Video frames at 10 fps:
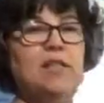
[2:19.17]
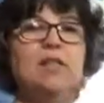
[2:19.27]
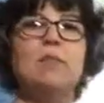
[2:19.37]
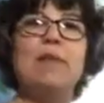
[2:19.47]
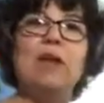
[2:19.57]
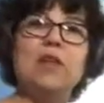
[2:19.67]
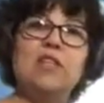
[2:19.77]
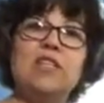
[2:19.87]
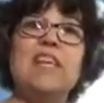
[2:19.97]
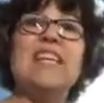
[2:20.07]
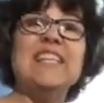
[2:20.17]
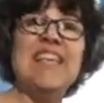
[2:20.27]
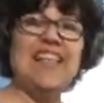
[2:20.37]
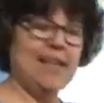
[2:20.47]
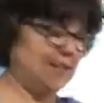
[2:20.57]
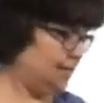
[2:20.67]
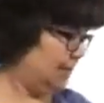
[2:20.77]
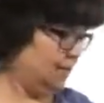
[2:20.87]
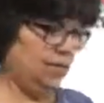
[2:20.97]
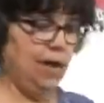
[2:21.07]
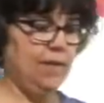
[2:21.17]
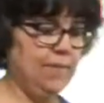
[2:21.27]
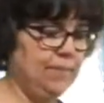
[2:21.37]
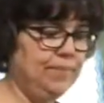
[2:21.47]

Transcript: So maybe I'll just say this. Okay.